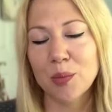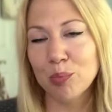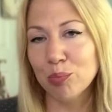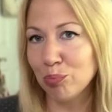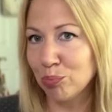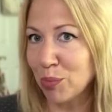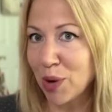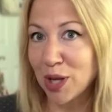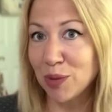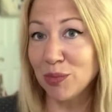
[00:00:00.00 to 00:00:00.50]

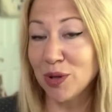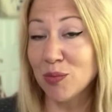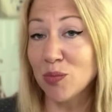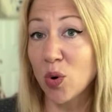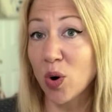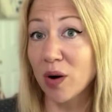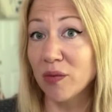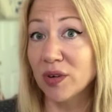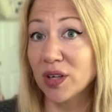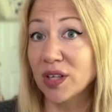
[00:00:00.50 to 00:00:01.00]
Might be
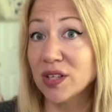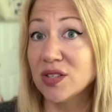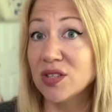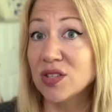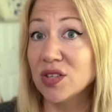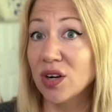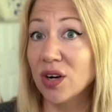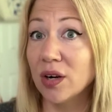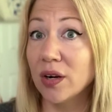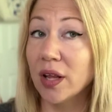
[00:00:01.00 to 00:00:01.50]
more of a
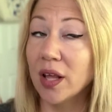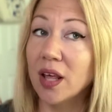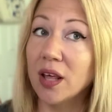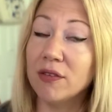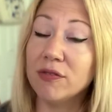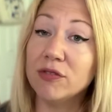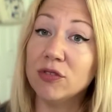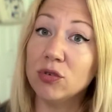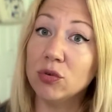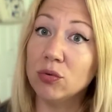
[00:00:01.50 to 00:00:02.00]
concern
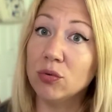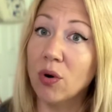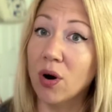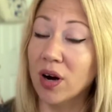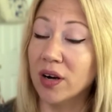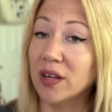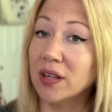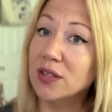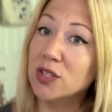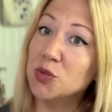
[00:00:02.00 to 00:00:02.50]
if you are
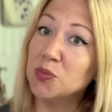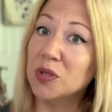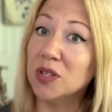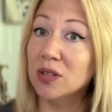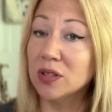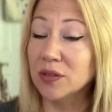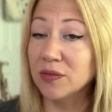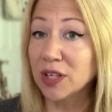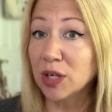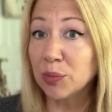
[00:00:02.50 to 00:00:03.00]
an English speaker
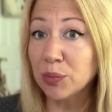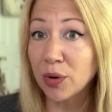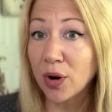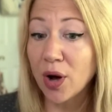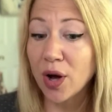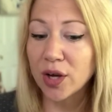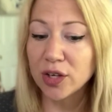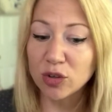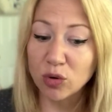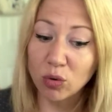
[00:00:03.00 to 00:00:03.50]
living abroad,